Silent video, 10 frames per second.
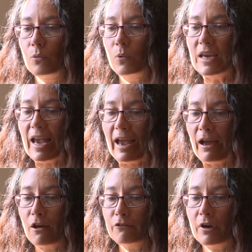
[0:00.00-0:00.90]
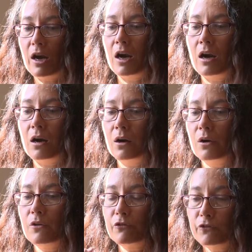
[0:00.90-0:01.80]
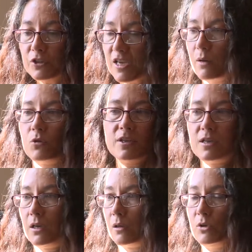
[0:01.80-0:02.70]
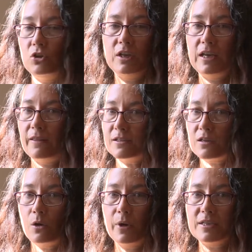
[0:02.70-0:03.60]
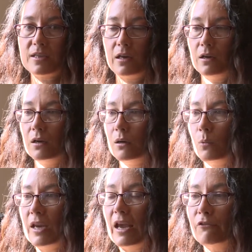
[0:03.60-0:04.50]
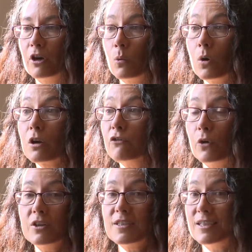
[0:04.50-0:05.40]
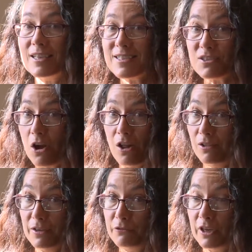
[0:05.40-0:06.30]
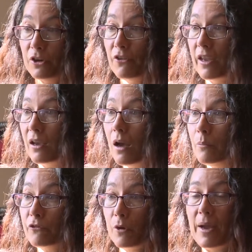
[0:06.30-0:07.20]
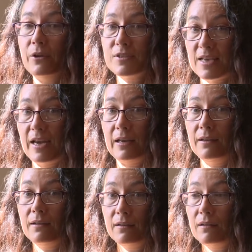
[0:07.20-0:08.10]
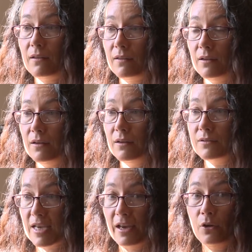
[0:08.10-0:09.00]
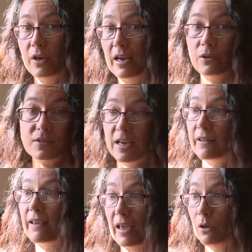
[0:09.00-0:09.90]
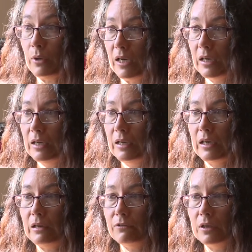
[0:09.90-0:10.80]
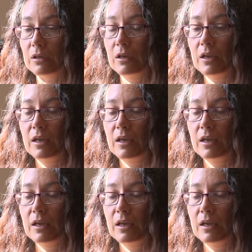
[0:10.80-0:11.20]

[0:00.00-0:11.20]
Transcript: We have our full-time resident community that's always here. We have our workforce that doesn't all live here. They come from outside the town and outside the county even.